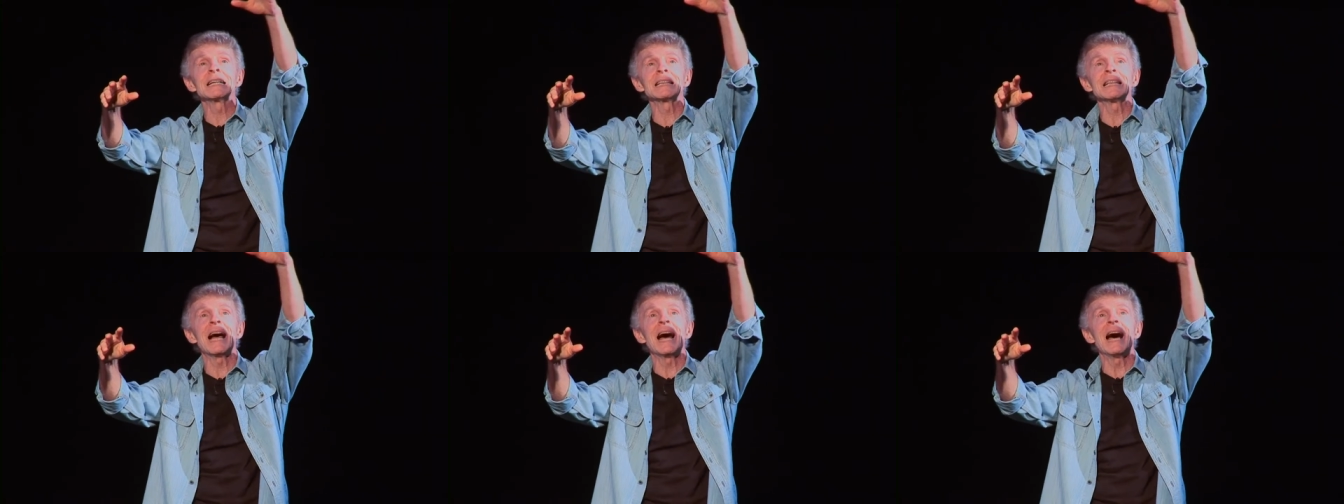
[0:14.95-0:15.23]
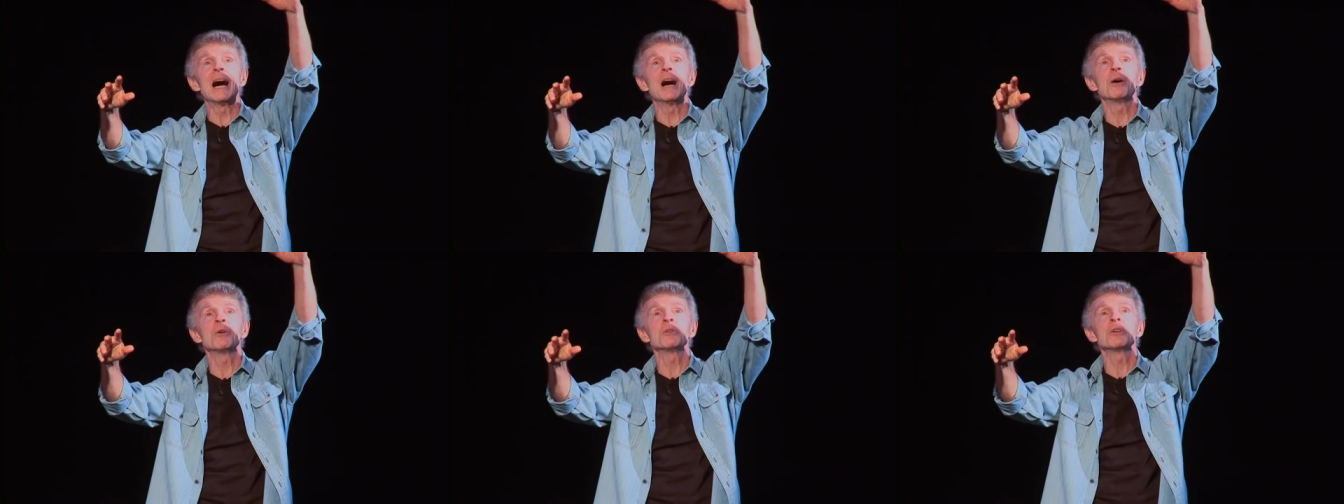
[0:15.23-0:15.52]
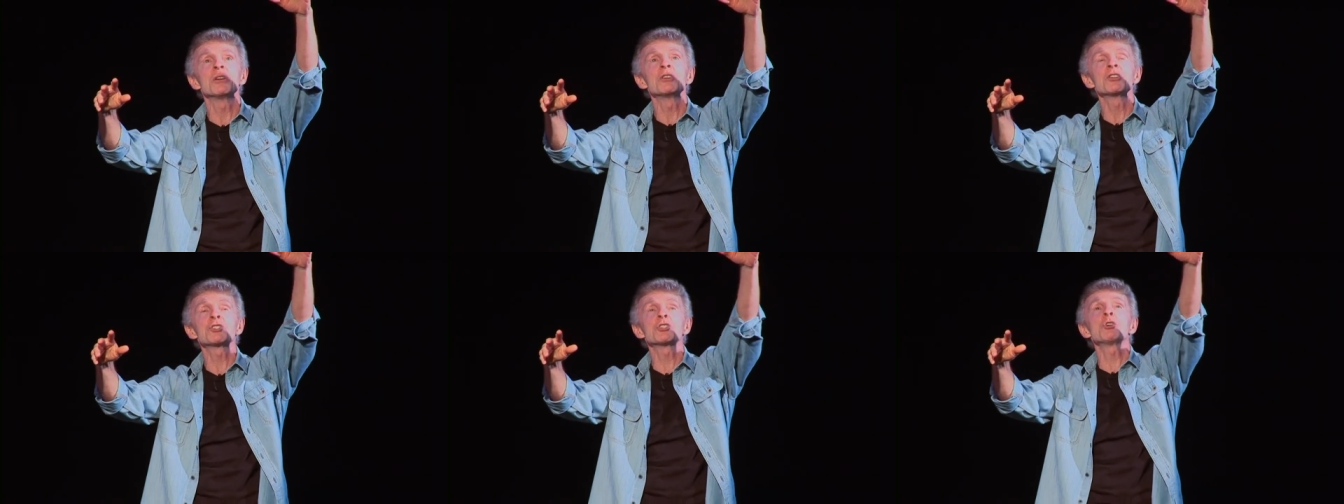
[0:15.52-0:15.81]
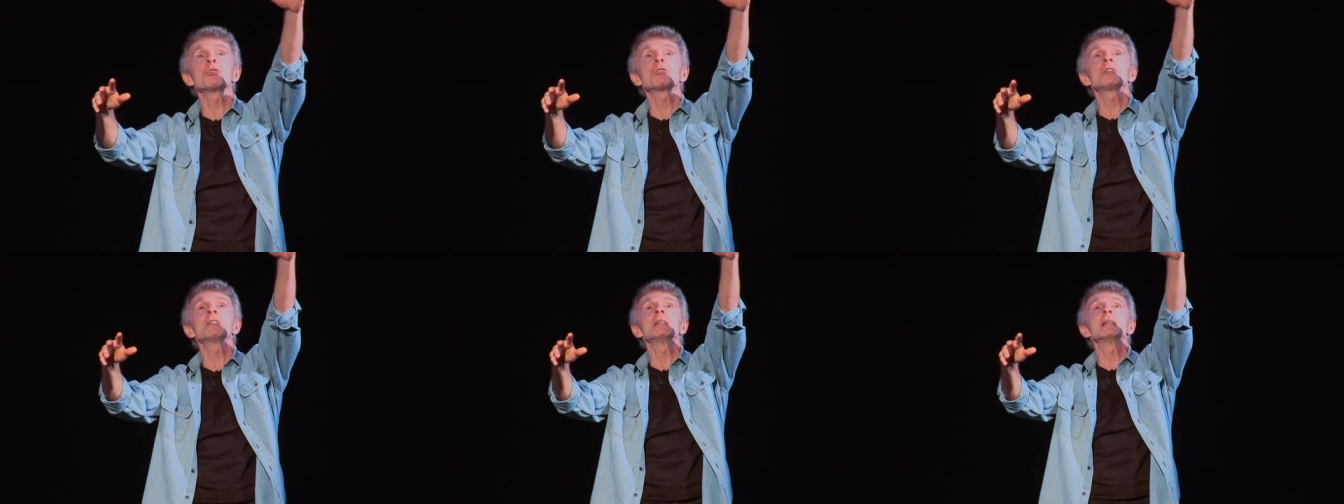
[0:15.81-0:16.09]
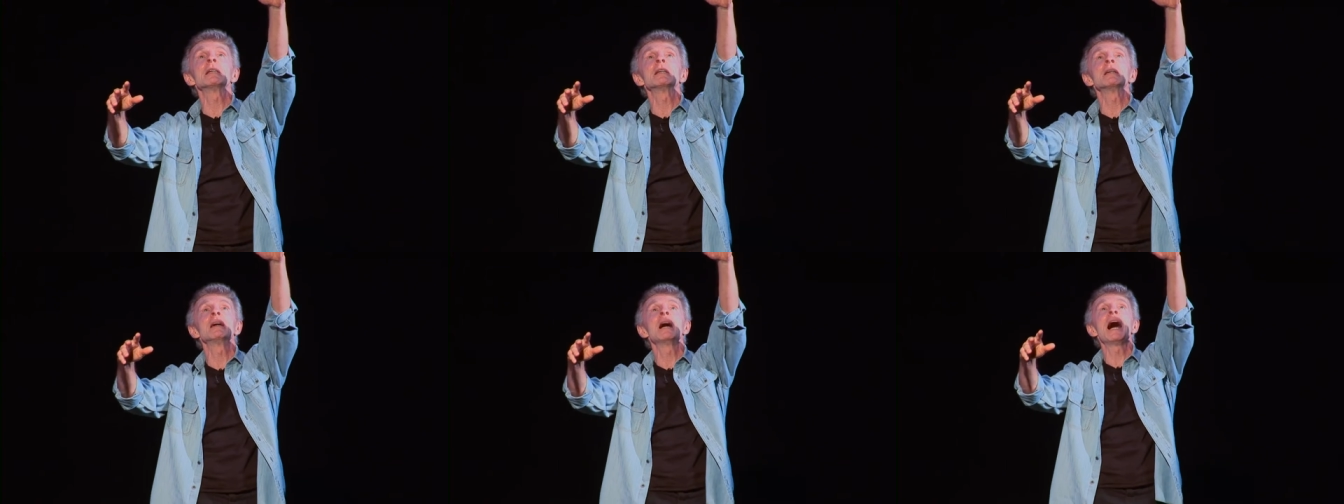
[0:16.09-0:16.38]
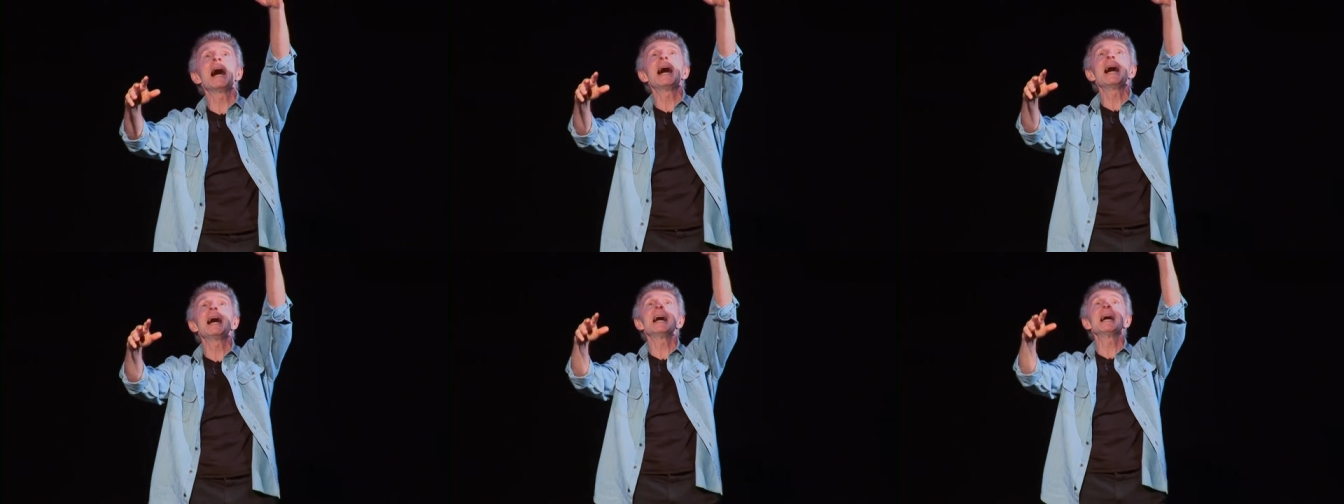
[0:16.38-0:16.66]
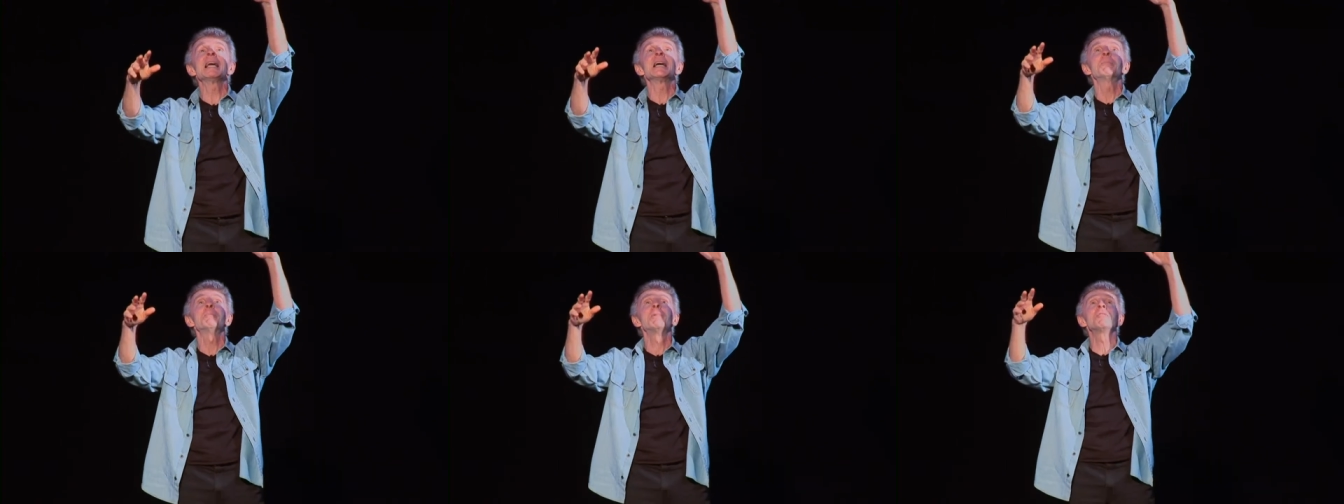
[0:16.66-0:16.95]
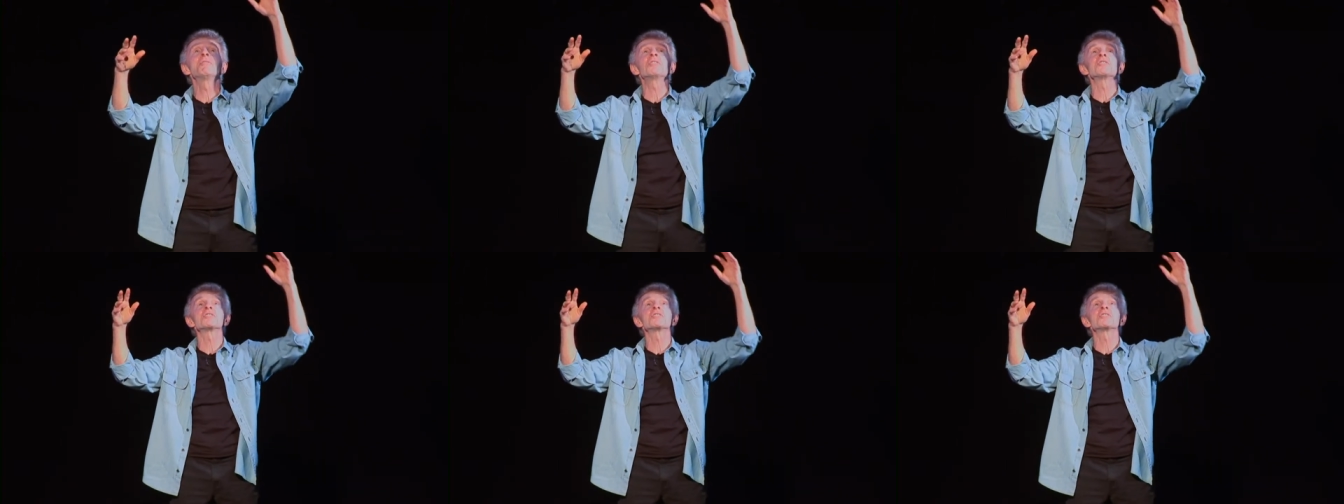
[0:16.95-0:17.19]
cloud, circling high above